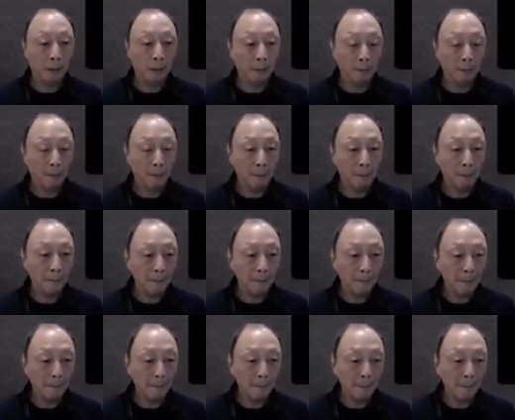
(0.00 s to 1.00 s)

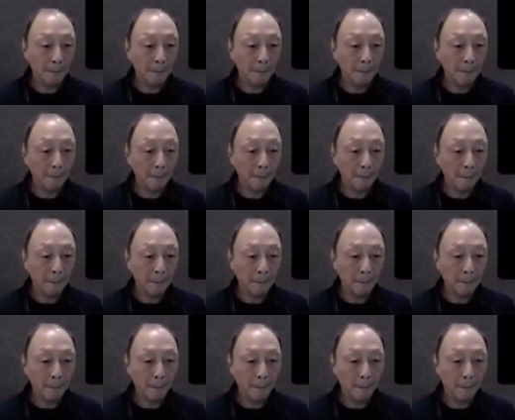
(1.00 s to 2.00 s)

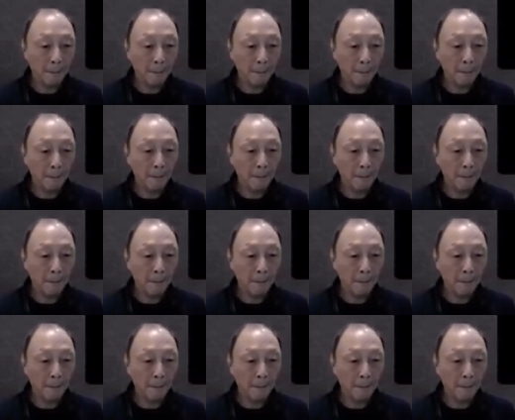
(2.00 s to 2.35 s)
(silence)